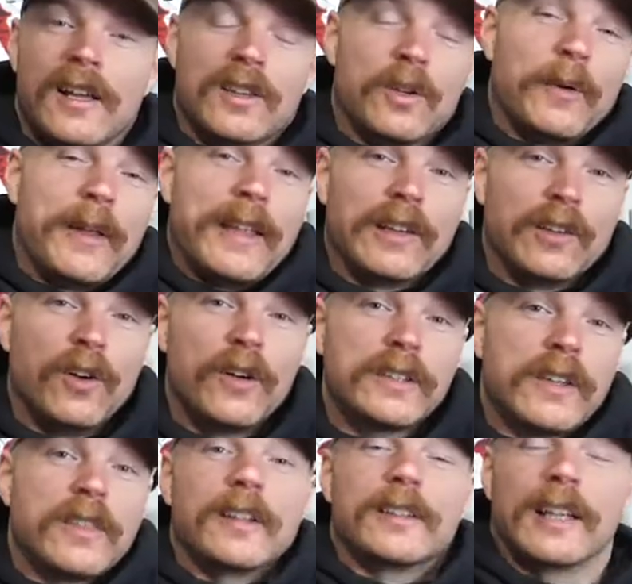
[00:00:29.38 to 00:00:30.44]
the way they look.
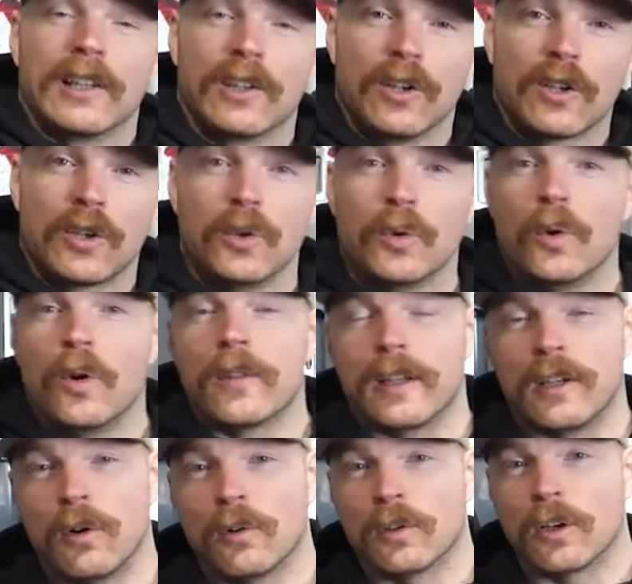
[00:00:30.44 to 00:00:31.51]
You think they look cool. They
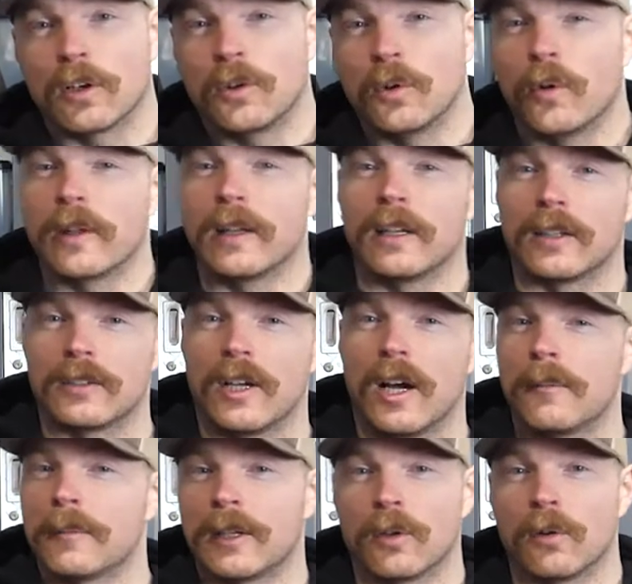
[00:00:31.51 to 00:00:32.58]
don't look cool. They look
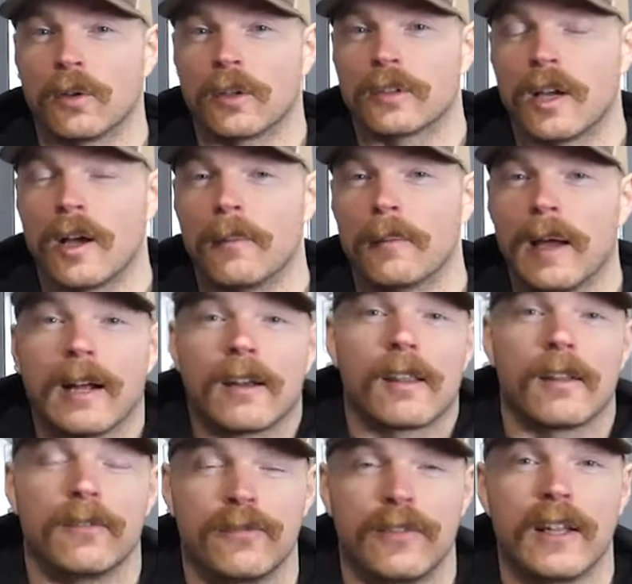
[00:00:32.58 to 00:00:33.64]
dumb. They don't look dumb. How do
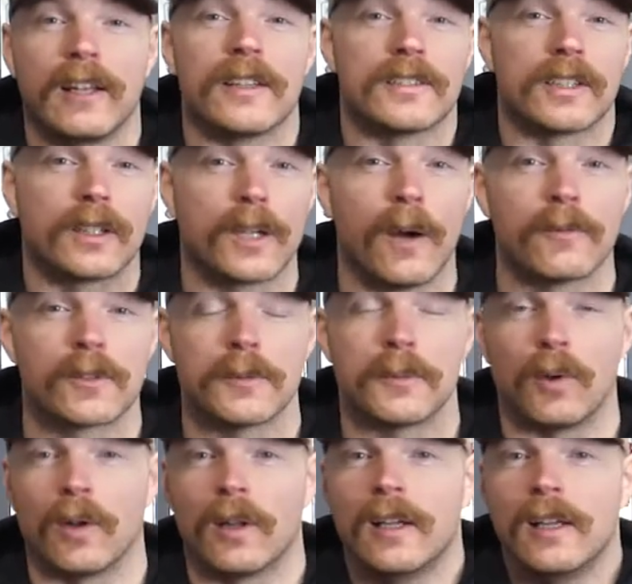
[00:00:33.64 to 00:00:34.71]
they fit? Is it
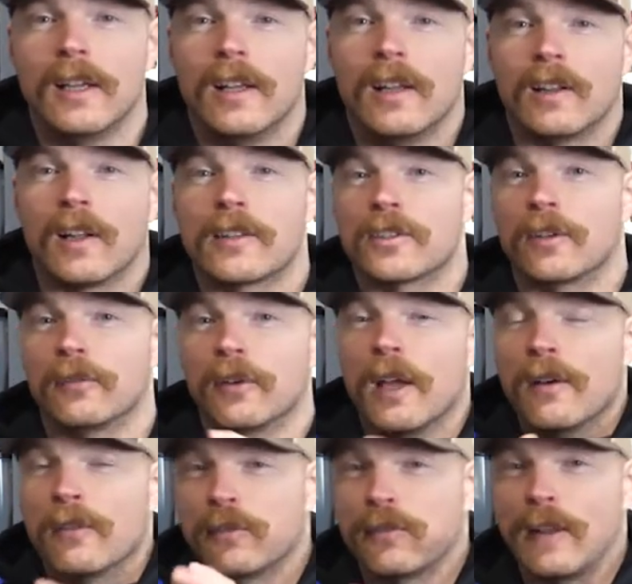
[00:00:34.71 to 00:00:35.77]
comfortable? Lots of
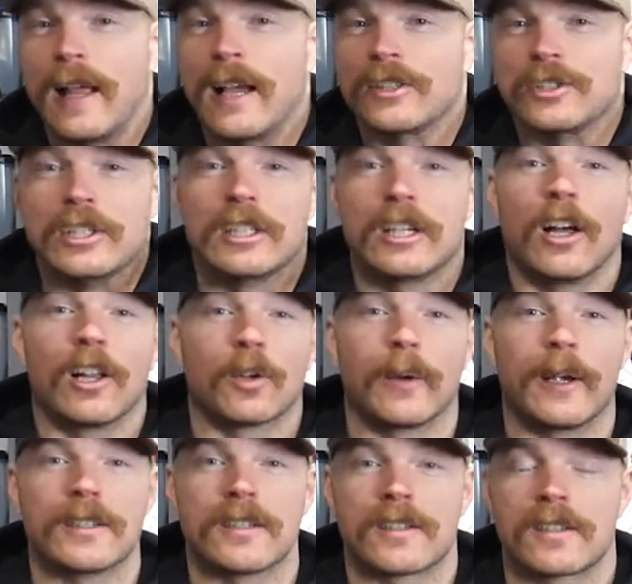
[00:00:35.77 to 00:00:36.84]
flashy
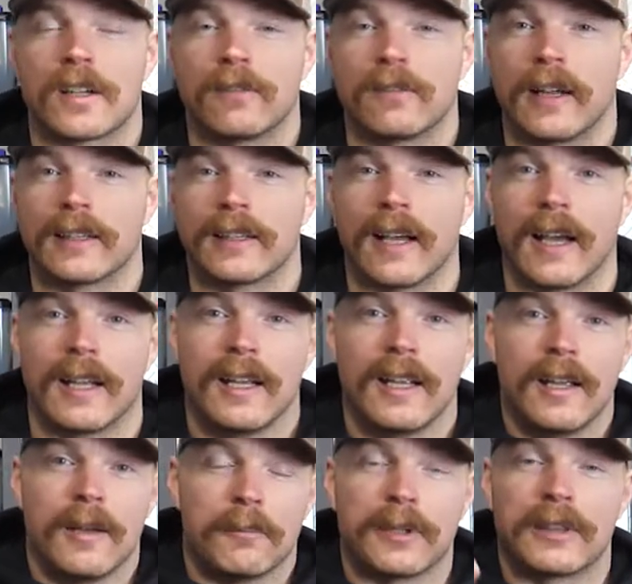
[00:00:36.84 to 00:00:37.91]
colorways and stuff like that.
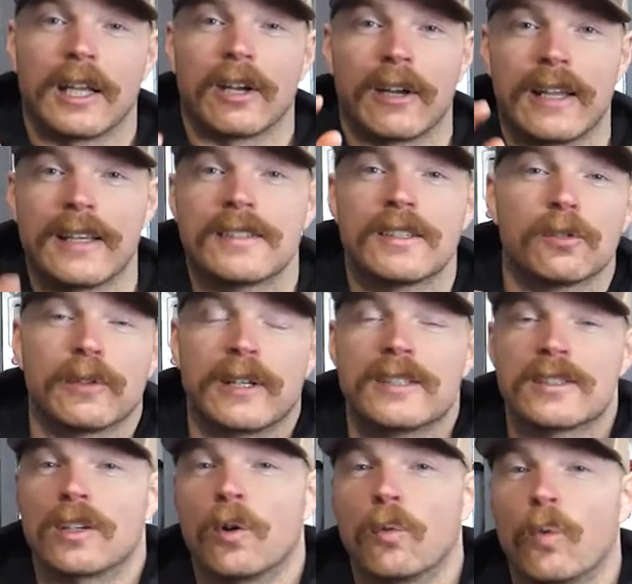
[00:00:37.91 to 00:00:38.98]
But there is a
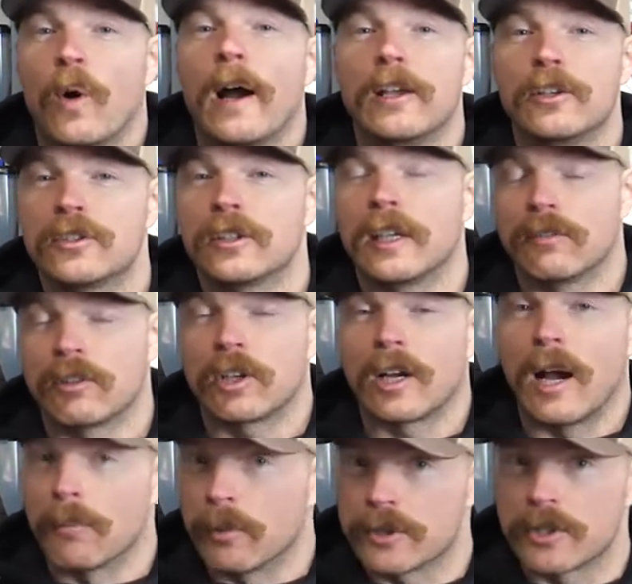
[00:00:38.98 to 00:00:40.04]
reason on why you should give a
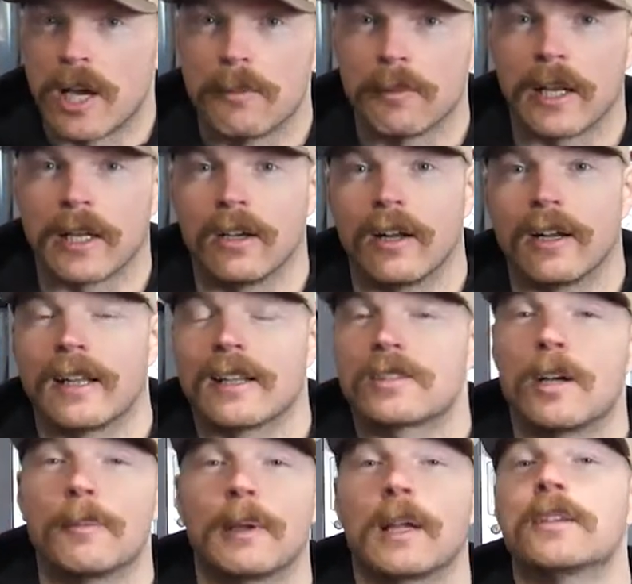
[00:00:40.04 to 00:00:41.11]
crap which helmet I got. And it's
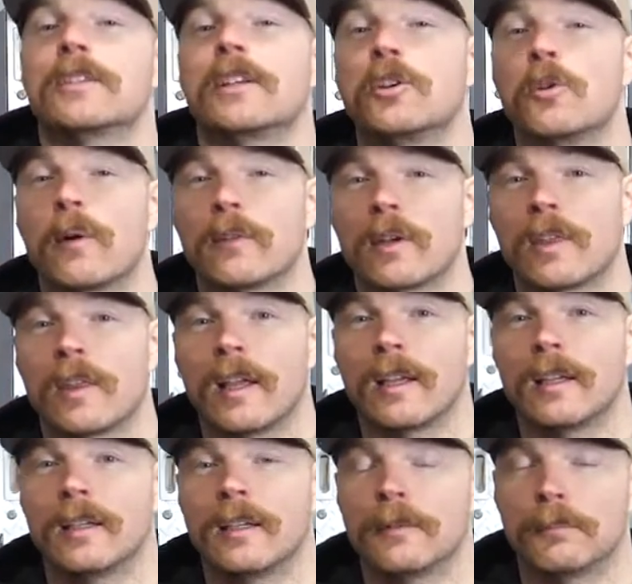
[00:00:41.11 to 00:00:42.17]
not because I know
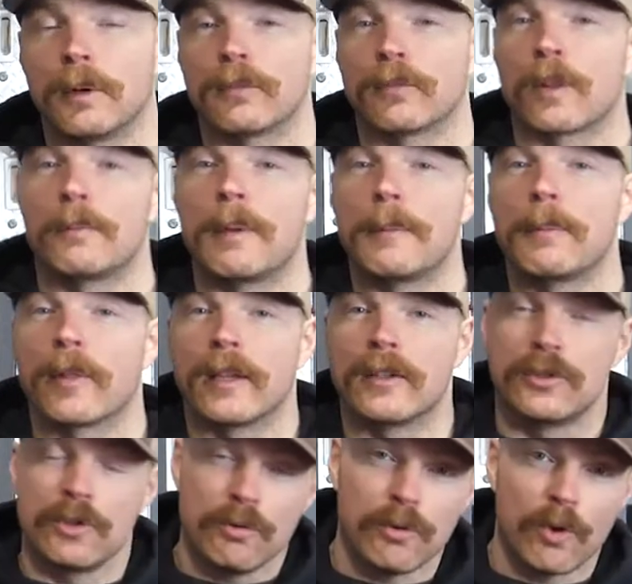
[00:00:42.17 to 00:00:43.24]
everything, but for the people
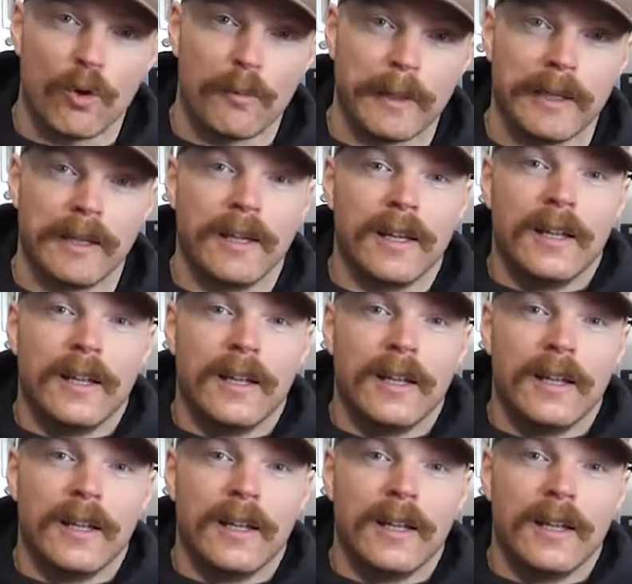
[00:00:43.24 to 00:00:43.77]
that do know me,